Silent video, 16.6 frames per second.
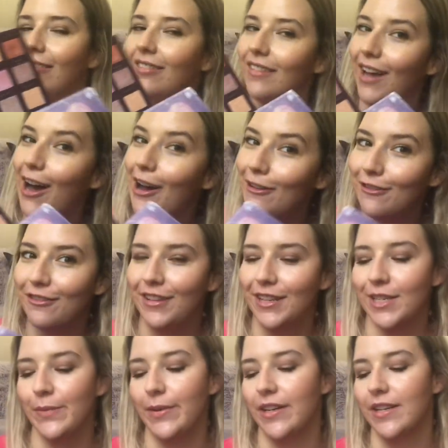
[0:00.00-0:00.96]
Love
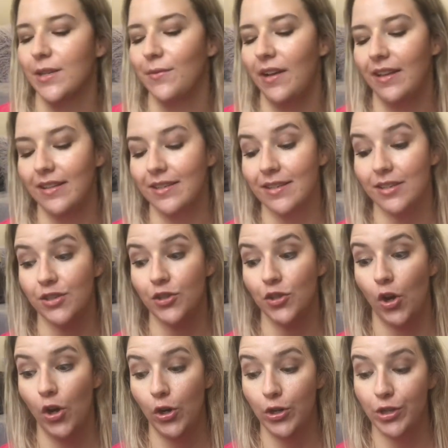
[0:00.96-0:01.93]
this one as well. It's
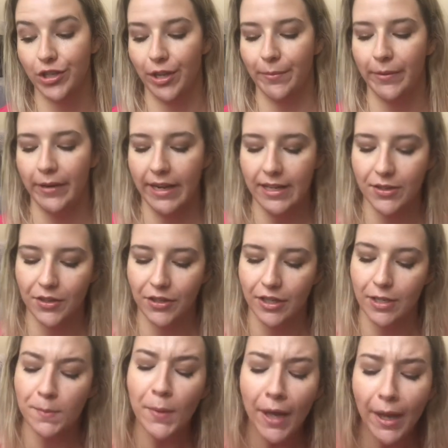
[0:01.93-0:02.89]
so, so pretty. It's got
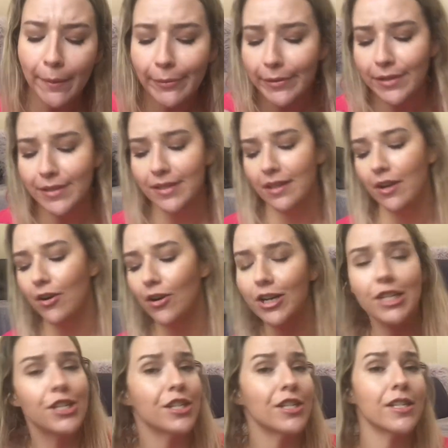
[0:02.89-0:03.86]
those purples and the
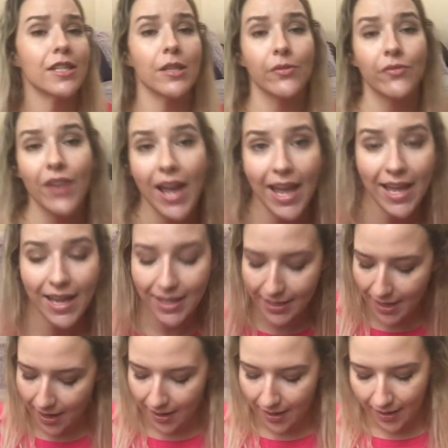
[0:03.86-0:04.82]
oranges, the
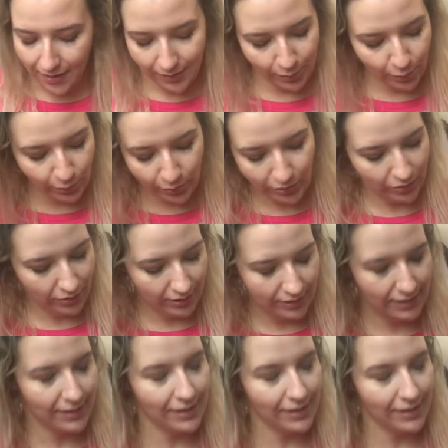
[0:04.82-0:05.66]
reds. Oof.